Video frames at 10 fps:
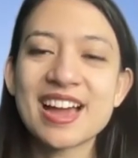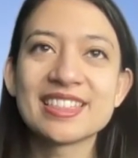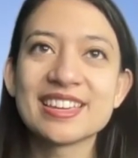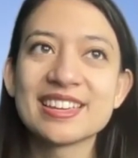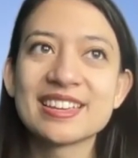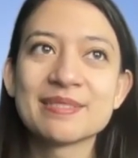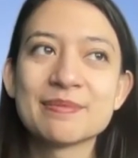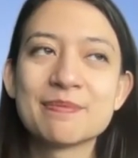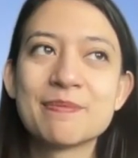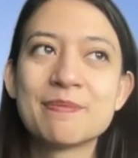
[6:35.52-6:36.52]
think
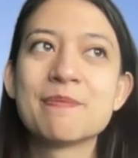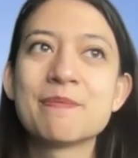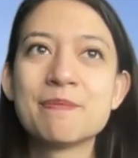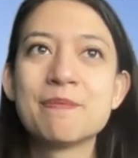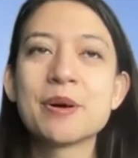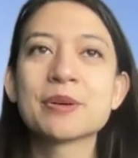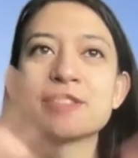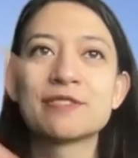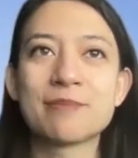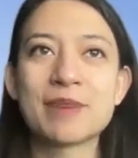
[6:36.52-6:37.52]
in both
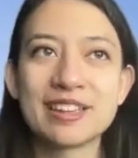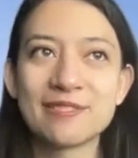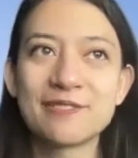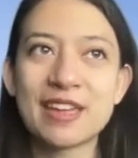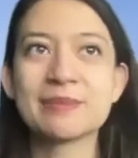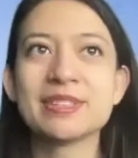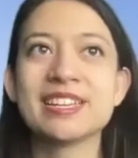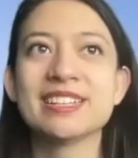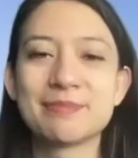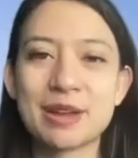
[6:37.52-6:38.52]
of my
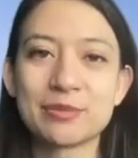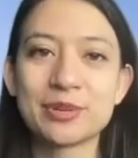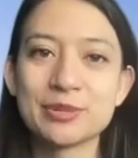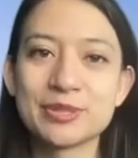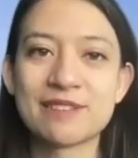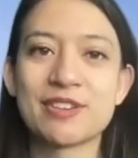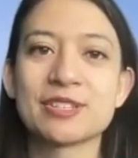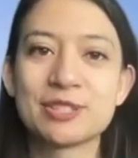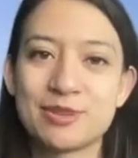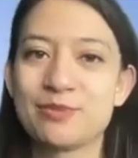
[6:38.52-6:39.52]
families and my roots have
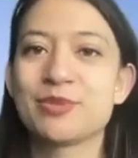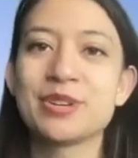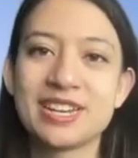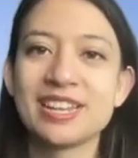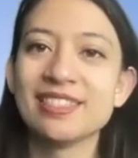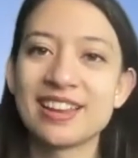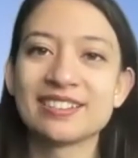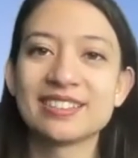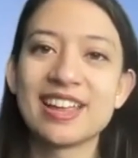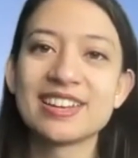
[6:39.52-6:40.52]
also been rooted in
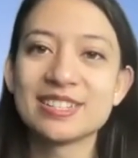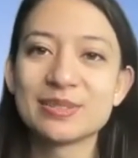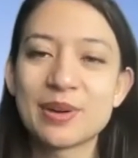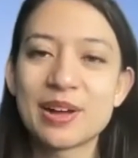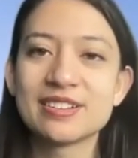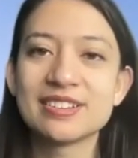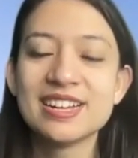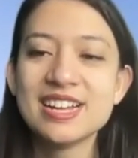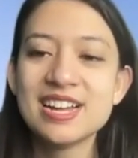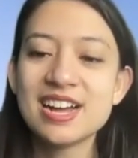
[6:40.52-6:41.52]
their land as well.
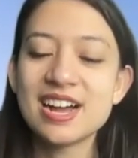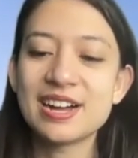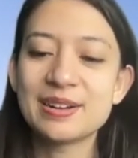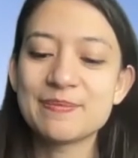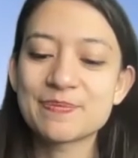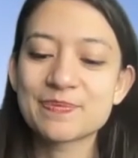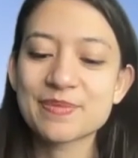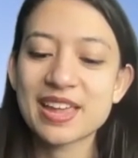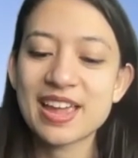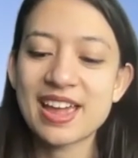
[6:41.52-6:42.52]

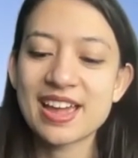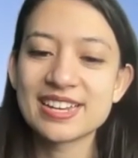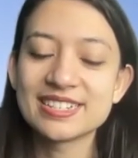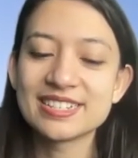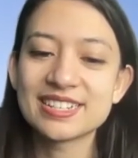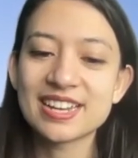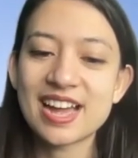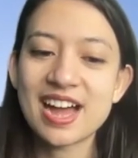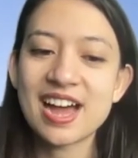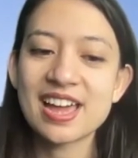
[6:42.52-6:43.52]
And
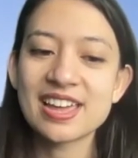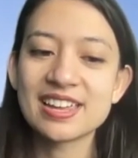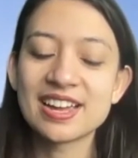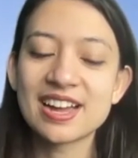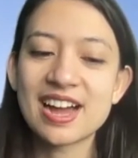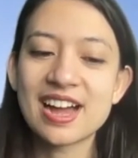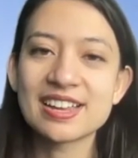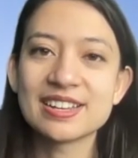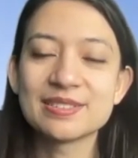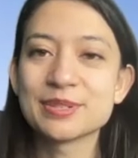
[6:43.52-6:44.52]

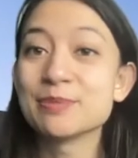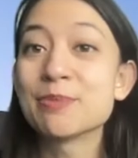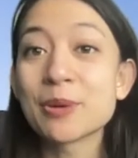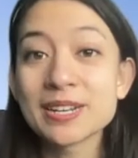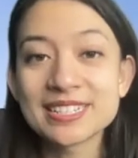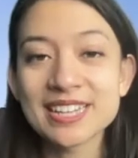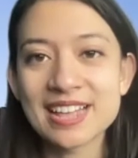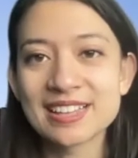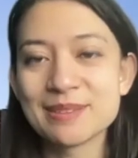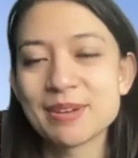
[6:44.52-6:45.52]
I was born in
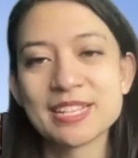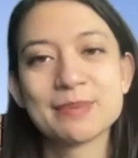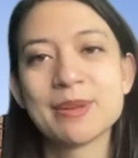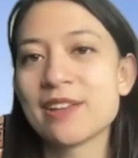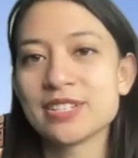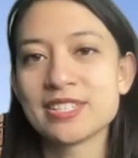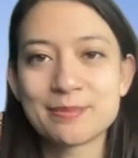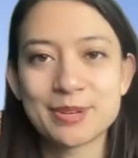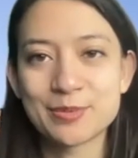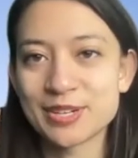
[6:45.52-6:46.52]
Thailand, but I spent every
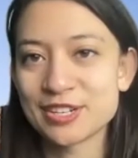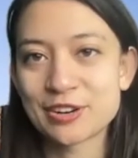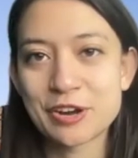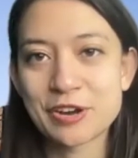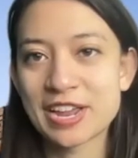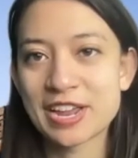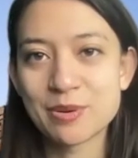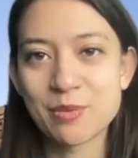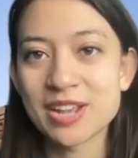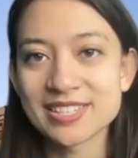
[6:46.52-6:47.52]
summer and winter growing up
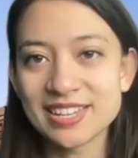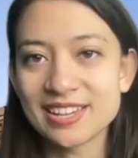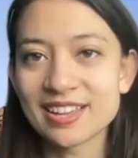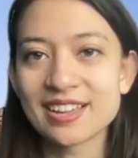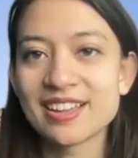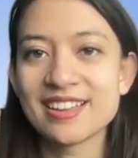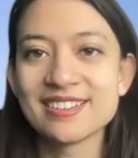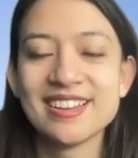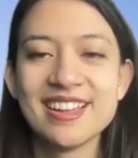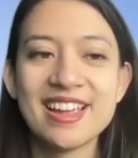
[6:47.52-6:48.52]
in Waseeka.
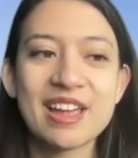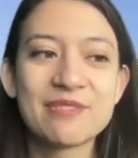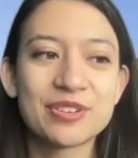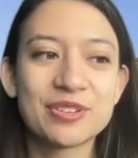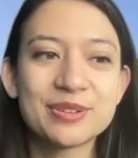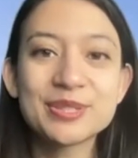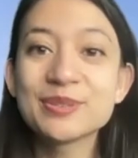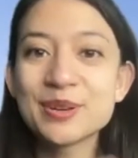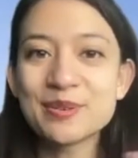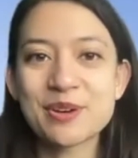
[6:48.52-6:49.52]
And for those who
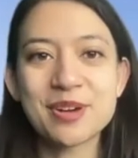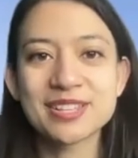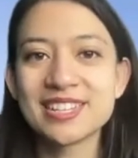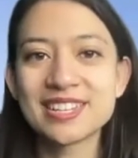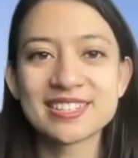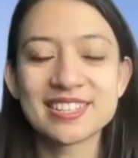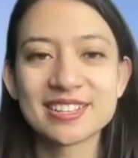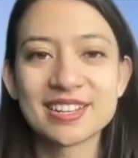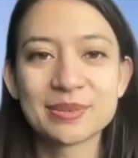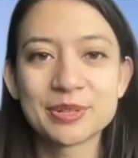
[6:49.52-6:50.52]
don't know, Waseeka is
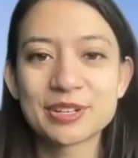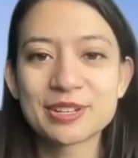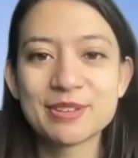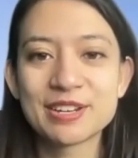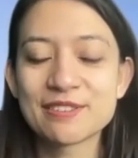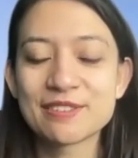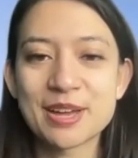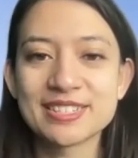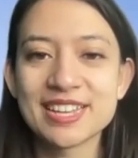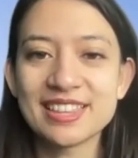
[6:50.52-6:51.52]
a rural community of
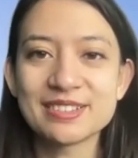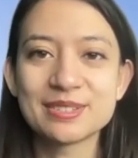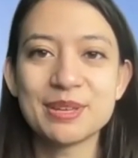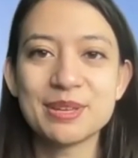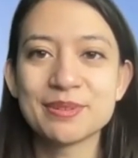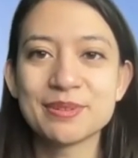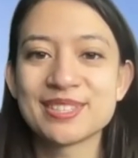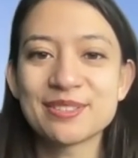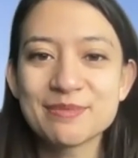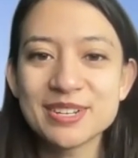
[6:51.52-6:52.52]
about 10,000 people in
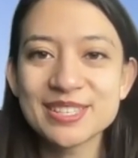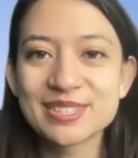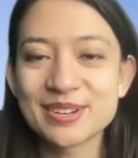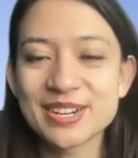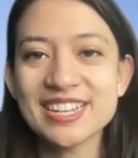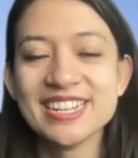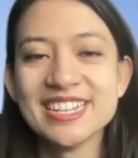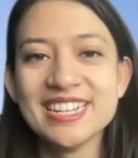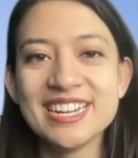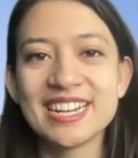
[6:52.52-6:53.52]
southern Minnesota.
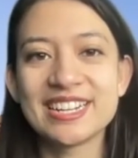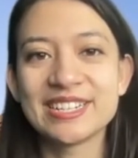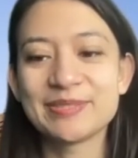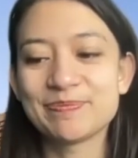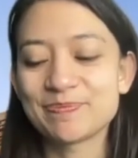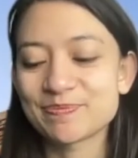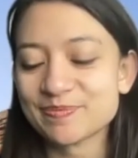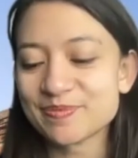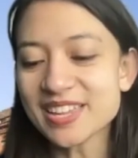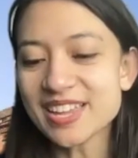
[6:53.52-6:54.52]

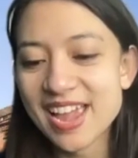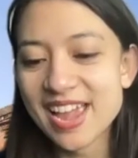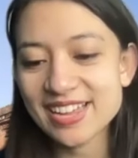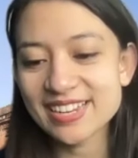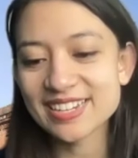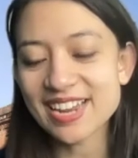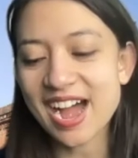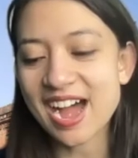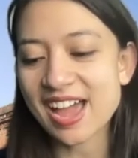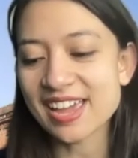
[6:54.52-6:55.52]
And
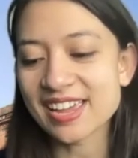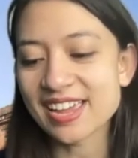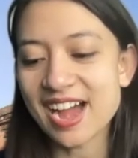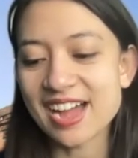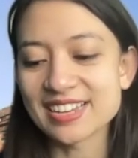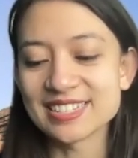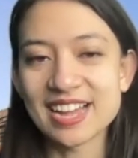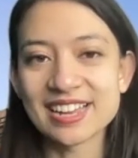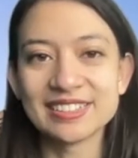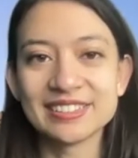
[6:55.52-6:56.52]
I
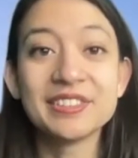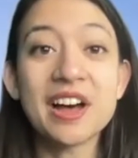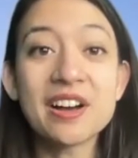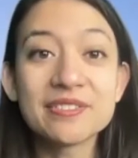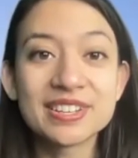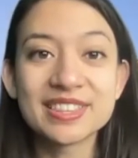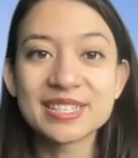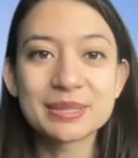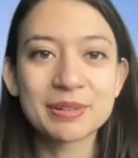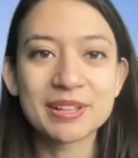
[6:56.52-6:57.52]
loved
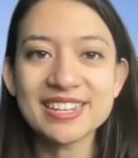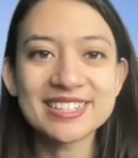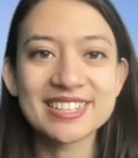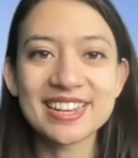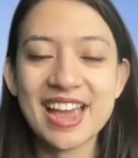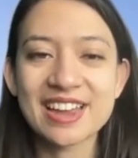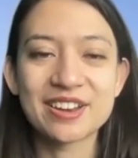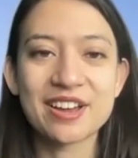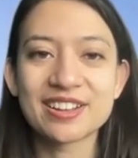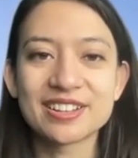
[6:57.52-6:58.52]
this place and had
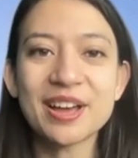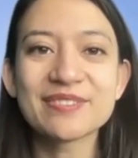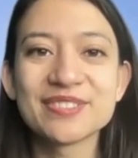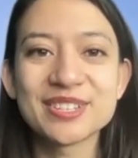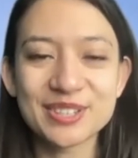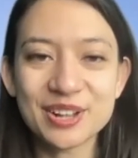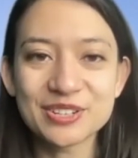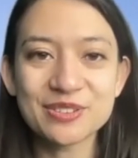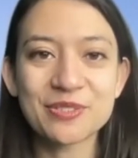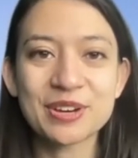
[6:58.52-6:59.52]
a lot of
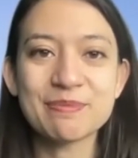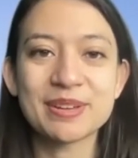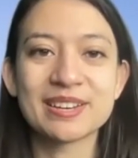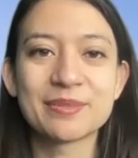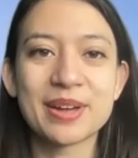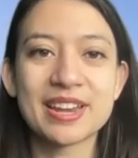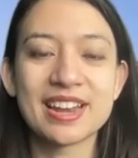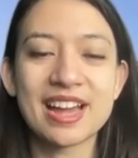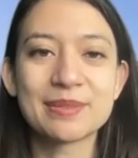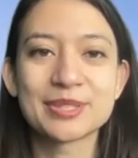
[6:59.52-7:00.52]
nostalgia for it. But
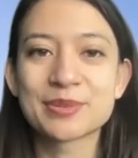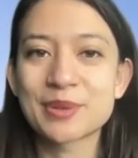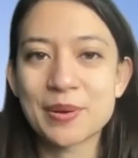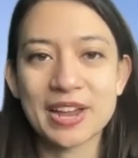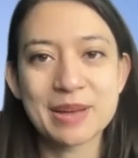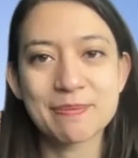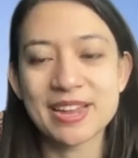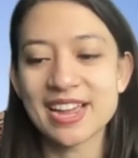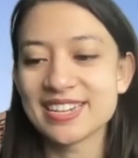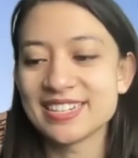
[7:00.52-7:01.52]
when I was growing up,
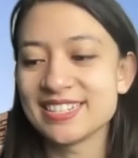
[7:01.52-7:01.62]
I